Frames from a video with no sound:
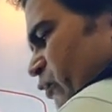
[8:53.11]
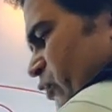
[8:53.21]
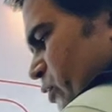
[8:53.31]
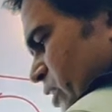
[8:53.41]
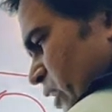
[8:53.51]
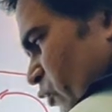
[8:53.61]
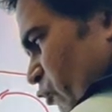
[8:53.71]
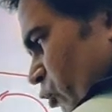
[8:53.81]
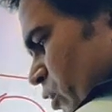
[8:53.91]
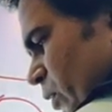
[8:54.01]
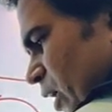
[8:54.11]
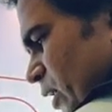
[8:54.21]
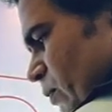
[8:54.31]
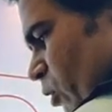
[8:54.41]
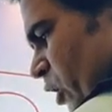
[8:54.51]
if you see the formula
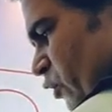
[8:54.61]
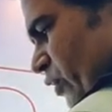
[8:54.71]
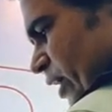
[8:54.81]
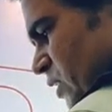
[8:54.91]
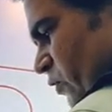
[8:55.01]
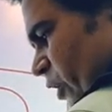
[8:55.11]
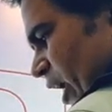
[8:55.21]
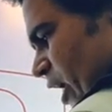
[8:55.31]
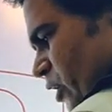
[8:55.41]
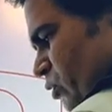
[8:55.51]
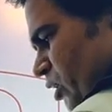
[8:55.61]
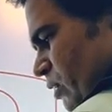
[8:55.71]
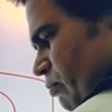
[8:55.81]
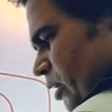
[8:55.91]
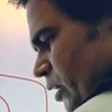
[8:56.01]
that modifies for A
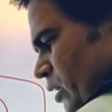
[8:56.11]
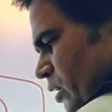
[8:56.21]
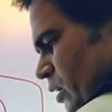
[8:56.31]
union B